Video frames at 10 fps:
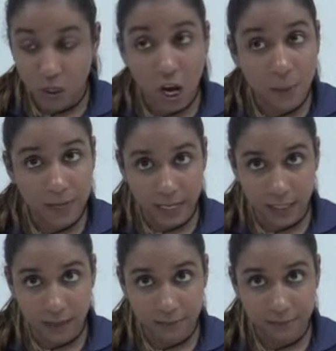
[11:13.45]
accommodate
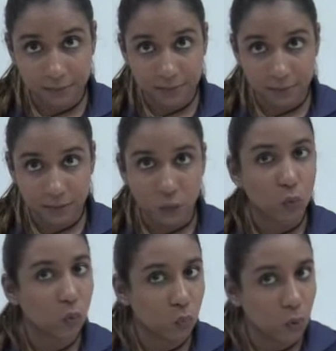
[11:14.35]
them.
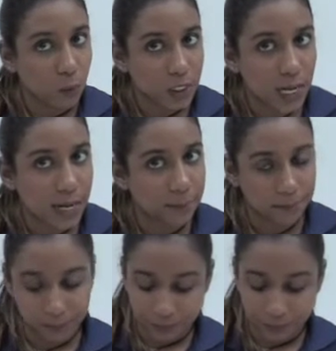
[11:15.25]
One more time.